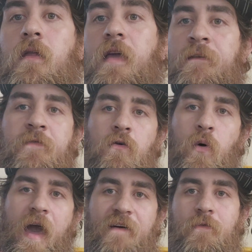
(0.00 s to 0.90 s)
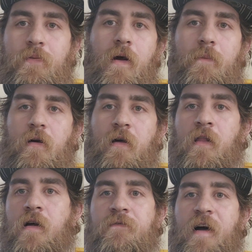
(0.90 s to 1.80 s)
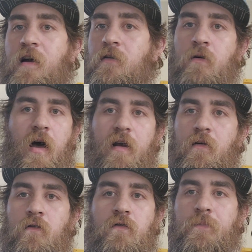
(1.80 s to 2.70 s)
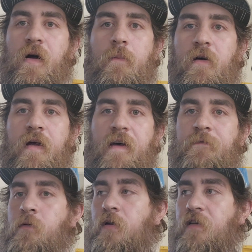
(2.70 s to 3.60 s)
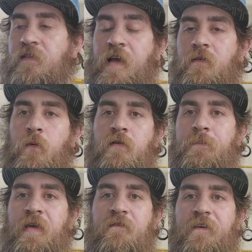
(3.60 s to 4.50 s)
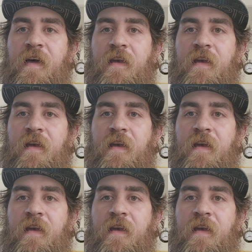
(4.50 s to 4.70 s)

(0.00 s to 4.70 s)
if you have a primary clarifier, you got to use your primary effluent because that's what's being fed